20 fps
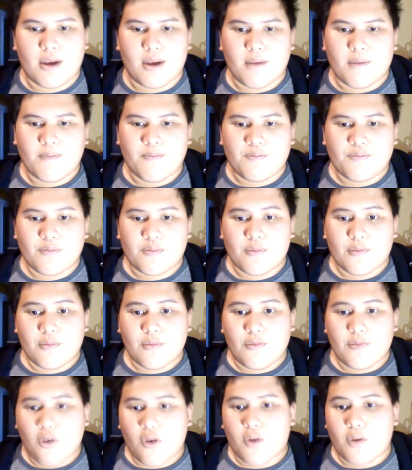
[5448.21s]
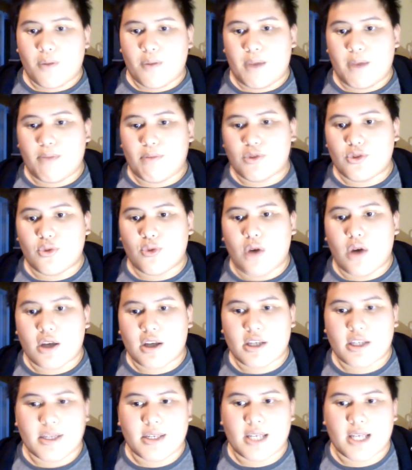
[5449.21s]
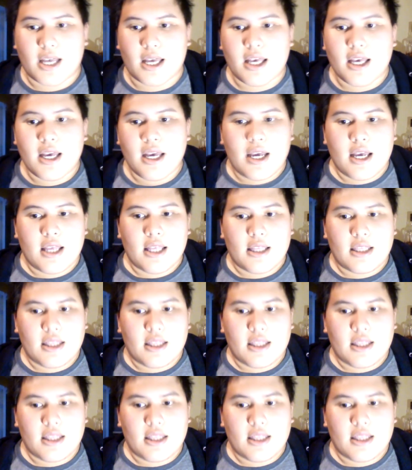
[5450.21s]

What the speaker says: maybe 4 people to walk side by side.